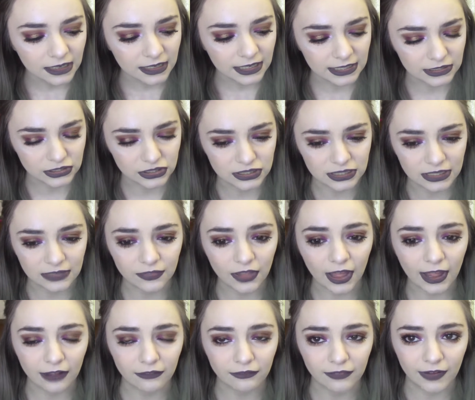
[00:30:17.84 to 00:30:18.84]
It's just if
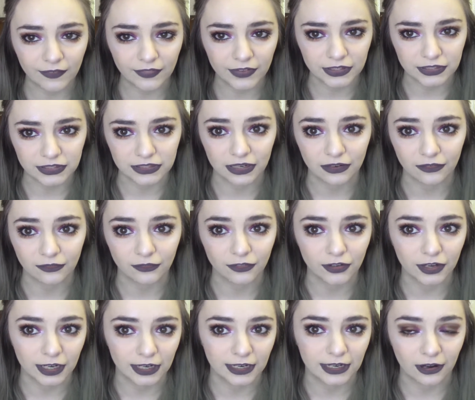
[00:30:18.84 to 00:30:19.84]
like a foundation's like
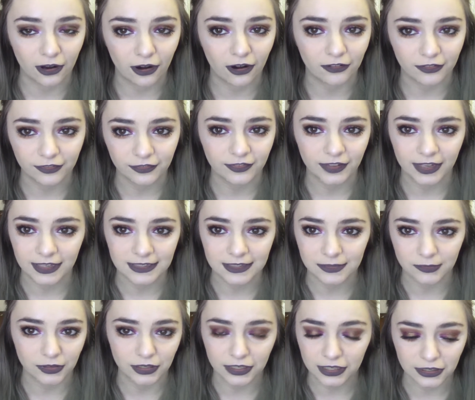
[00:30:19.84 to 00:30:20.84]
really off,
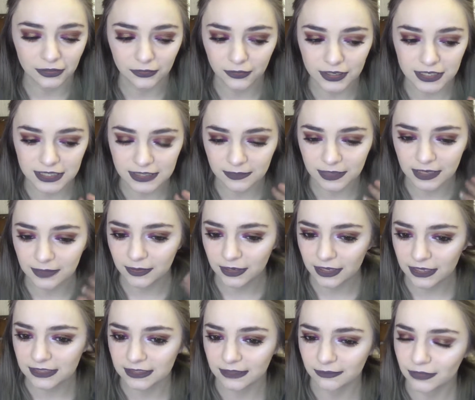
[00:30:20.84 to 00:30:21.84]
that's when it annoys me,
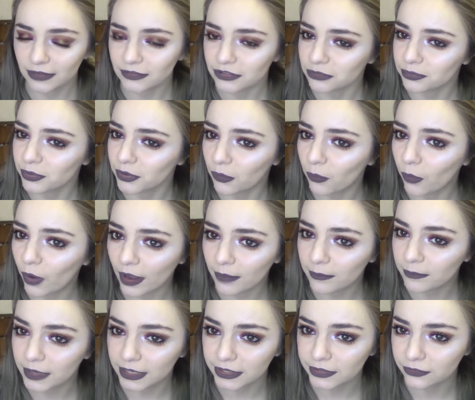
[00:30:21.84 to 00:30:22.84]
because sometimes you put a white
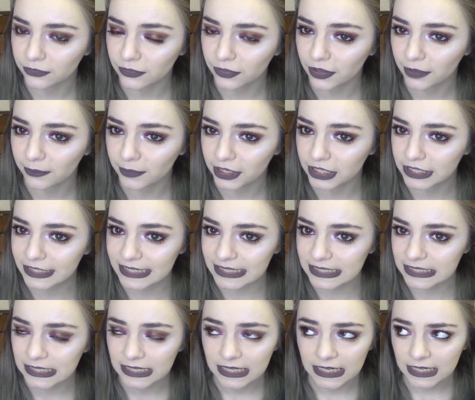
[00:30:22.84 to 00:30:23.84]
mixer in them and it
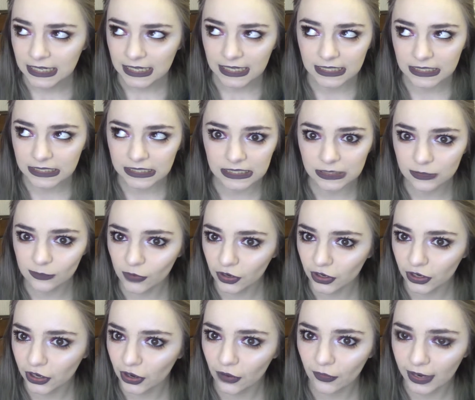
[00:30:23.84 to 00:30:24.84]
just doesn't want
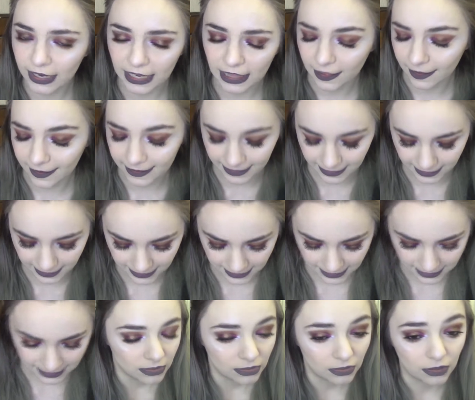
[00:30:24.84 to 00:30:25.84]
to go any lighter.
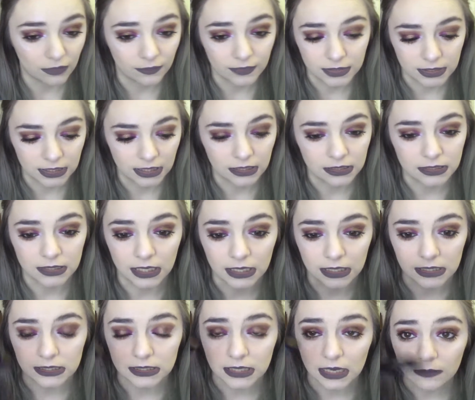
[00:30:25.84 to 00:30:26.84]
Obviously I'd say
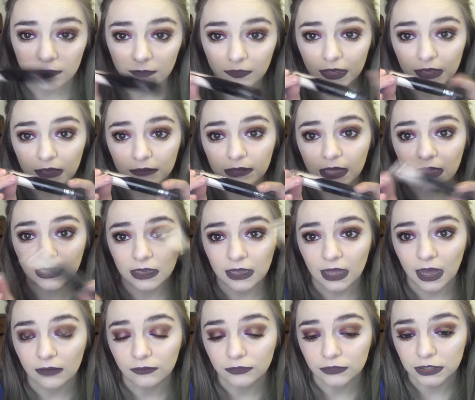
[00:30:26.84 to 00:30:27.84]
the same thing about the
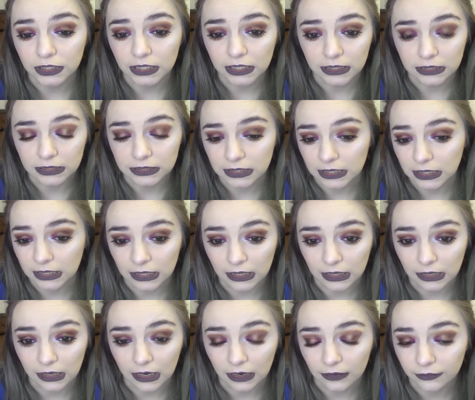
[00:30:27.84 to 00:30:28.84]
Kat Von D
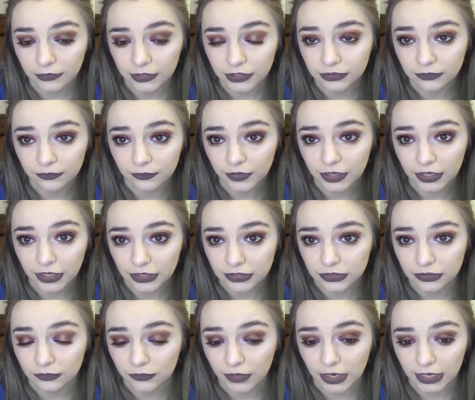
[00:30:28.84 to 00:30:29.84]
concealer. Coverage and finish
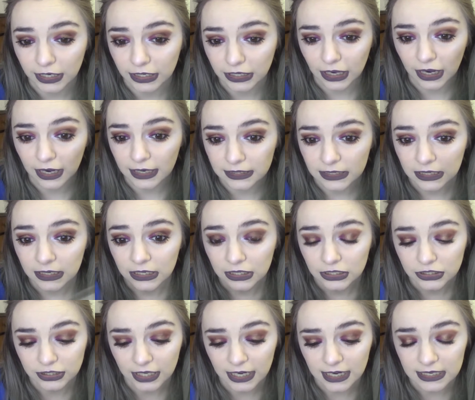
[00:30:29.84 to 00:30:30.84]
is really nice.
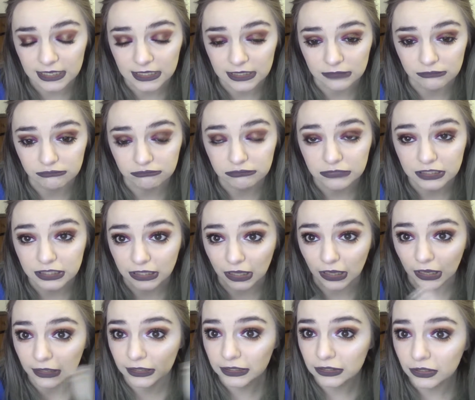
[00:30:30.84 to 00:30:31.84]
Shade is
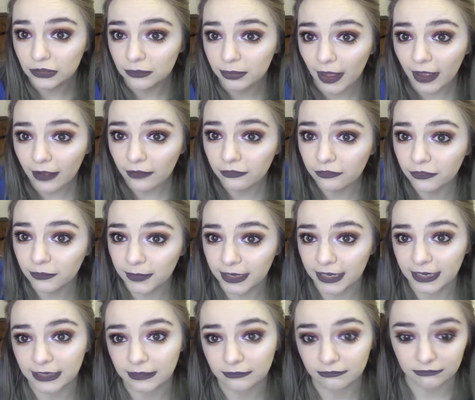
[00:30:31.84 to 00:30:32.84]
slightly too pale for
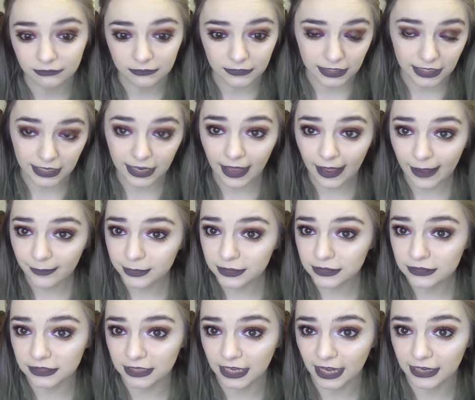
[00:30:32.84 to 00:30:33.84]
me. It
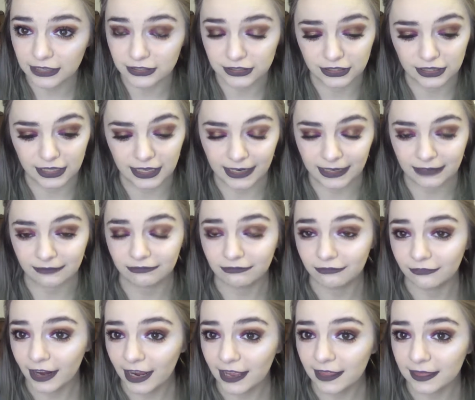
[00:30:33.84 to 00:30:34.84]
happens occasionally,
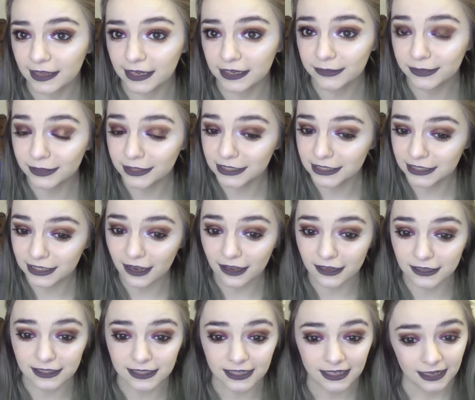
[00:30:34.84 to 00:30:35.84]
rarely, but it
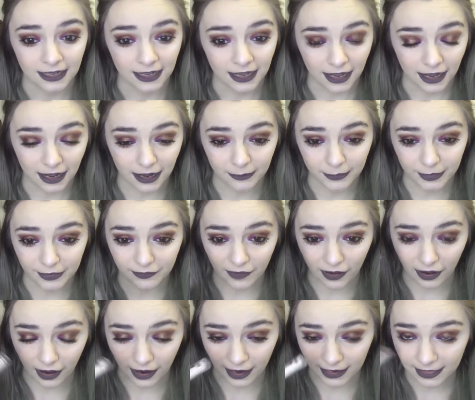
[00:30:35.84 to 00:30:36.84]
does. But for
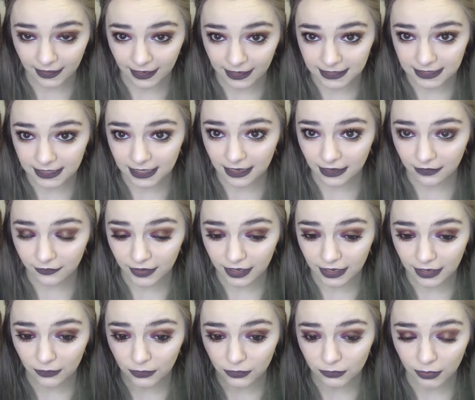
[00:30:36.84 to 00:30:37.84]
highlighting I
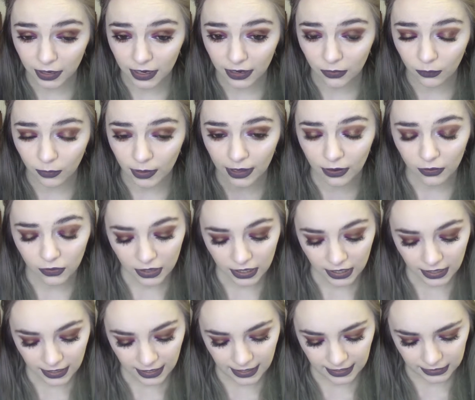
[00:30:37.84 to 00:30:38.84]
think it would work well,
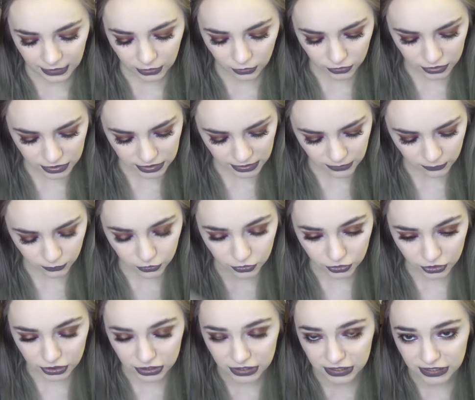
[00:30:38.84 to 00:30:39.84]
and I honestly
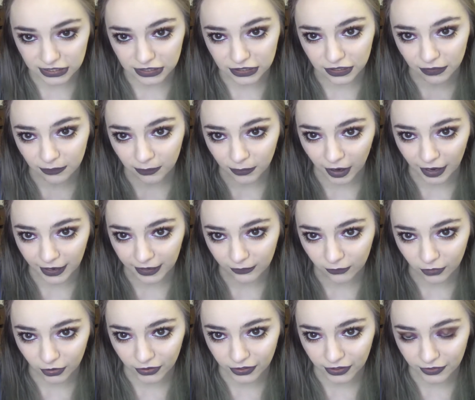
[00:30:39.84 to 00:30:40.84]
would consider buying
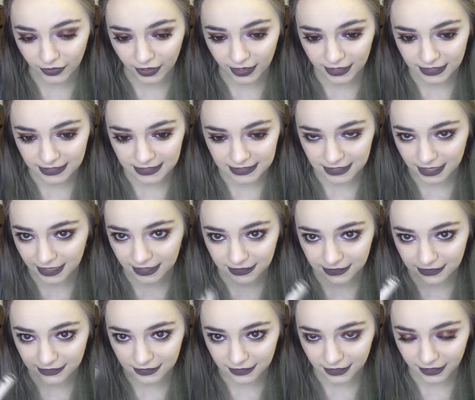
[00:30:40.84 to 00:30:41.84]
one in like the
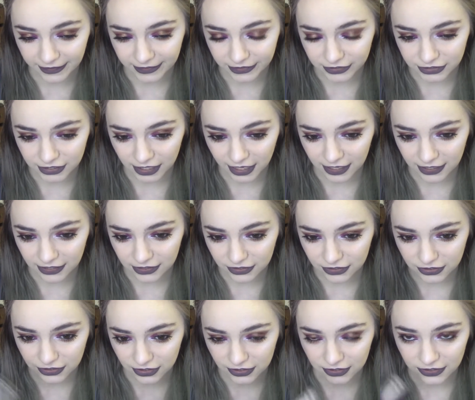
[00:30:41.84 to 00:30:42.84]
second lighter shade
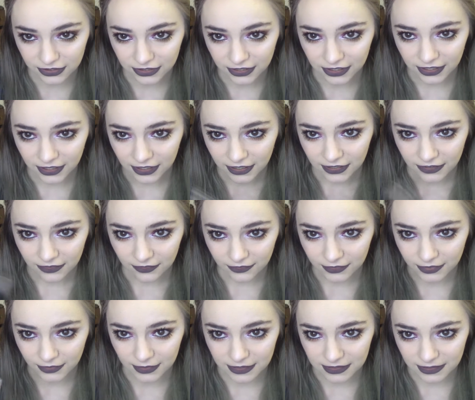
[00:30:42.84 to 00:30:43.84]
just
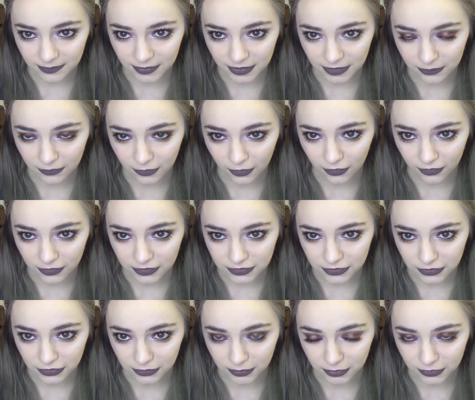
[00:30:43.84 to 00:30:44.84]
so it's a bit more
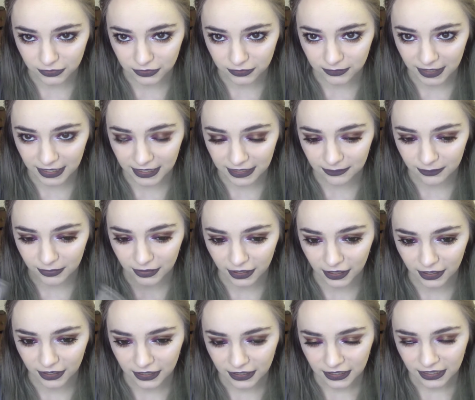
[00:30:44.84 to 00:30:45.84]
suitable to me,
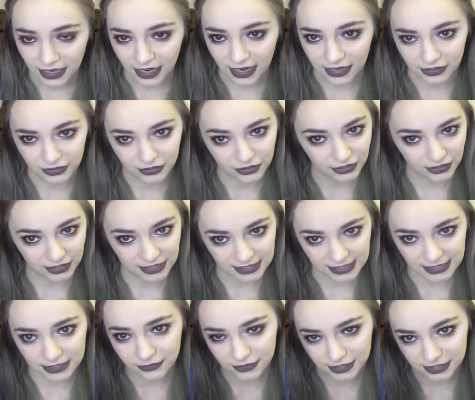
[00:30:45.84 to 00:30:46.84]
but I don't know, because
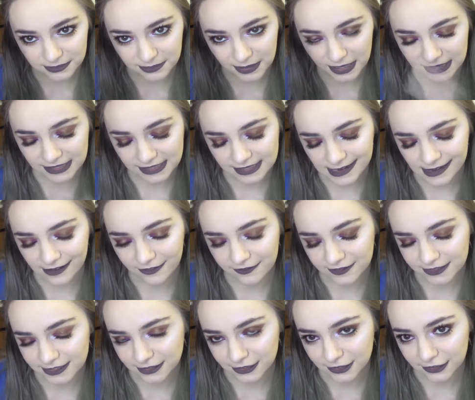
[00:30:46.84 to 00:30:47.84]
these are expensive,
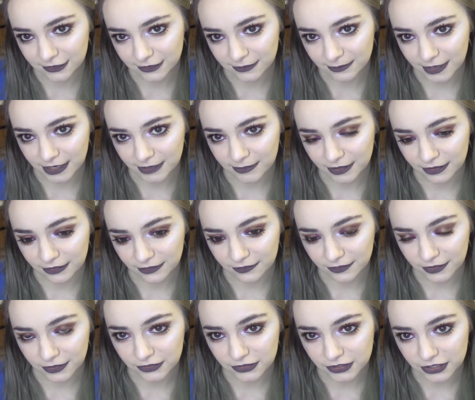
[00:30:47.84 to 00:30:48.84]
so maybe in the
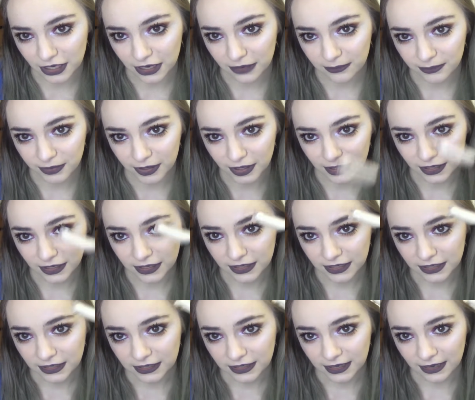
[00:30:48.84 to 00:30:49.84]
future, but
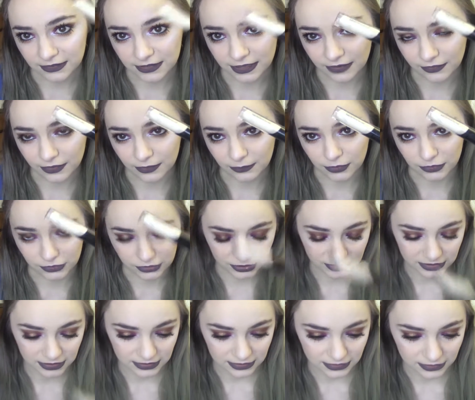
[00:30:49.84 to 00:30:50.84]
I definitely will
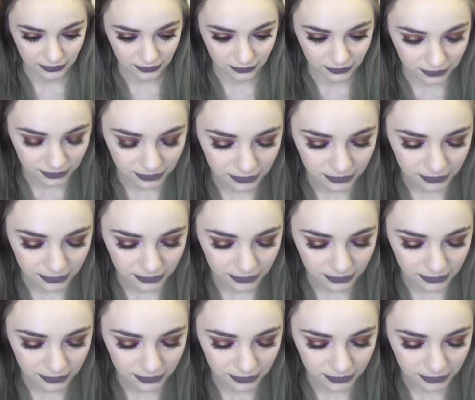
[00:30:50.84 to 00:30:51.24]
use this still.